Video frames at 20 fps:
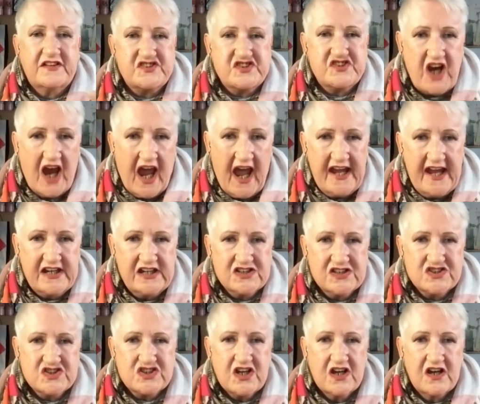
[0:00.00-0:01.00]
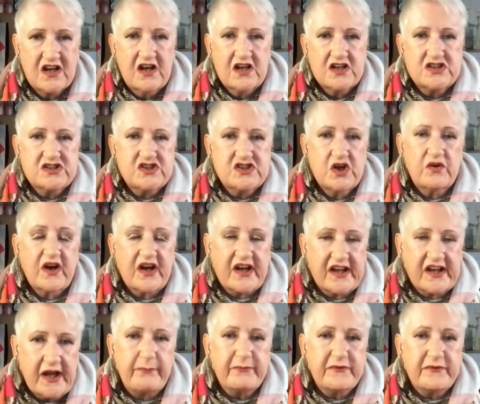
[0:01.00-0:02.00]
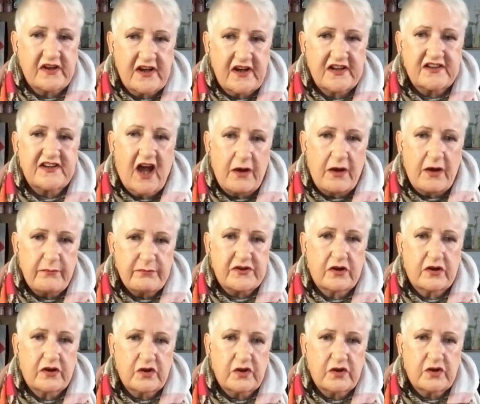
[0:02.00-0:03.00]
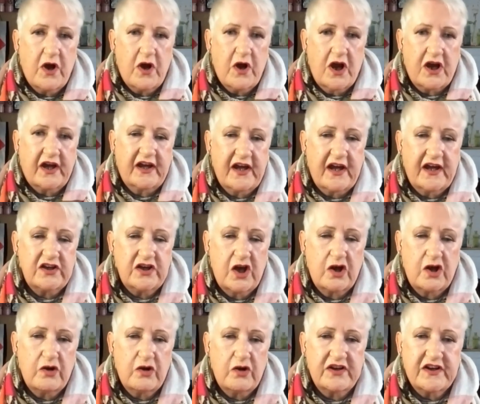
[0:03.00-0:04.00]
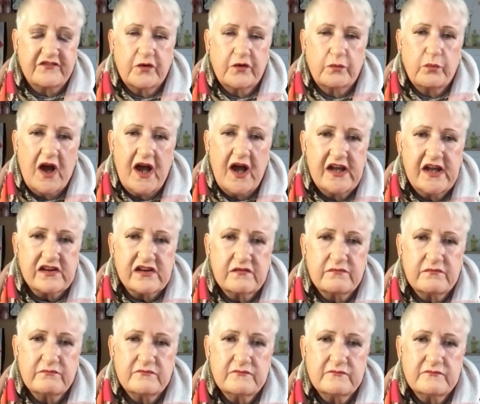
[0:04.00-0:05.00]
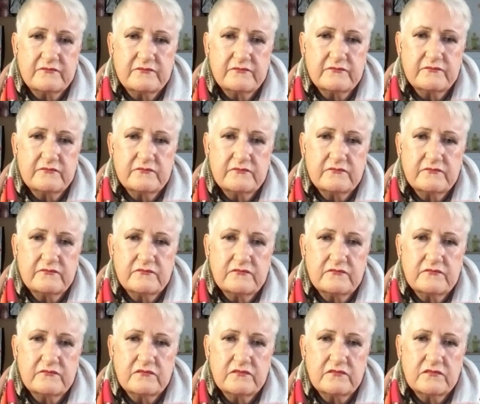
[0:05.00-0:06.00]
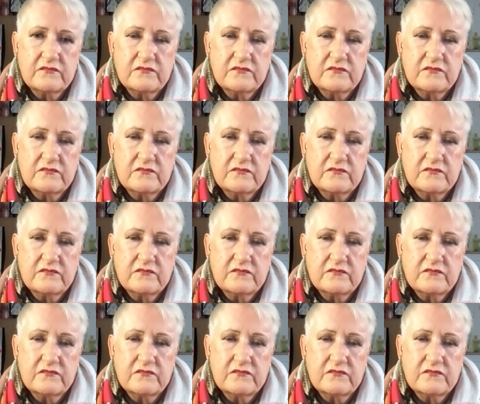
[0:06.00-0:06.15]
forced us to change, to accept and adapt to, to working in new and different ways.